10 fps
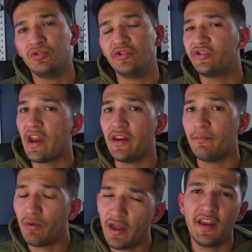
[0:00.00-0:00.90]
standard.
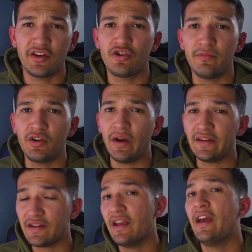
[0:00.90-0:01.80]
But I think it's going to be
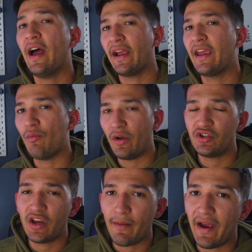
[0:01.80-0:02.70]
great. I can't wait
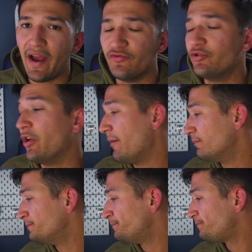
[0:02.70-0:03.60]
to get my hands on it.
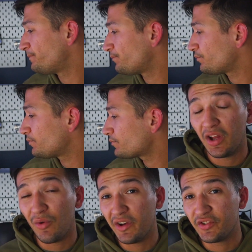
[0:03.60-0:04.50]
And that is all
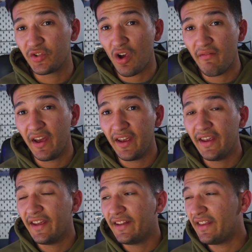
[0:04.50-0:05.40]
I wanted to cover.
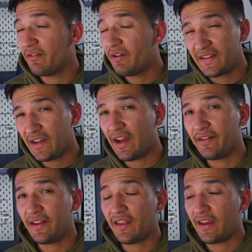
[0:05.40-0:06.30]
There isn't
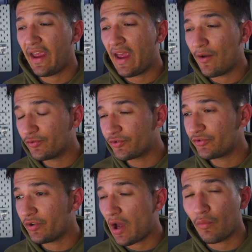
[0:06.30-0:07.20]
anything
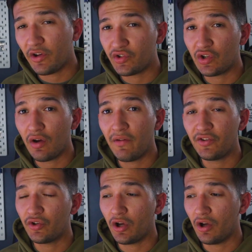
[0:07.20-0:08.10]
else I wanted to cover.
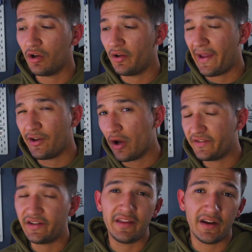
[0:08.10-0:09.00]
So I know
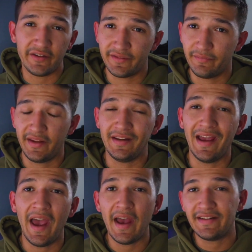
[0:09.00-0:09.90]
obviously there's the
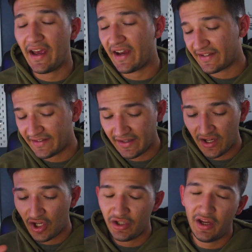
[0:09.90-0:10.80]
AirTags.
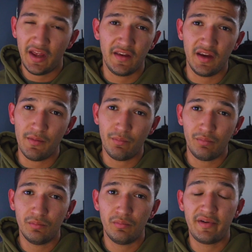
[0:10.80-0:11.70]
You get the
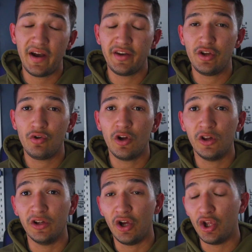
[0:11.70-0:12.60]
brand new
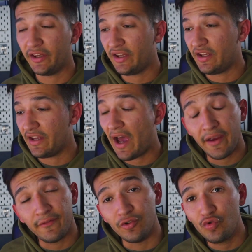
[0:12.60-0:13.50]
color on the
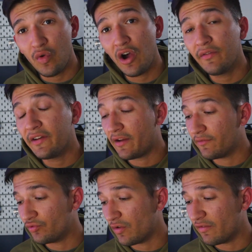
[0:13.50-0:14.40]
iPhone 12 and
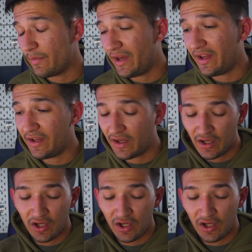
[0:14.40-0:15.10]
iPhone 12 mini.